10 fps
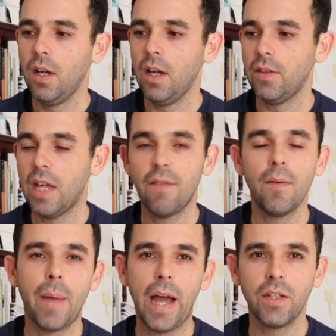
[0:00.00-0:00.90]
they have a
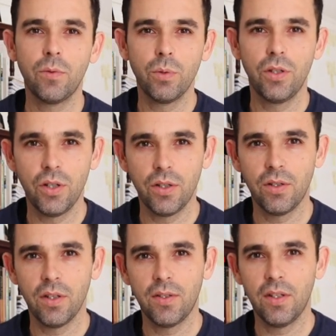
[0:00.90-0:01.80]
package which
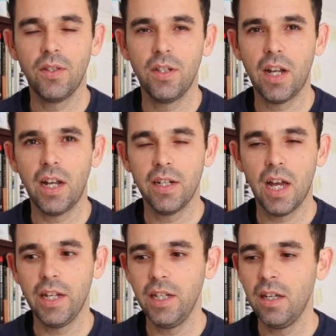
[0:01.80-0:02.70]
is
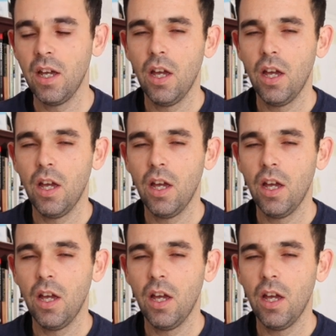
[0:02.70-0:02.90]
$69.90.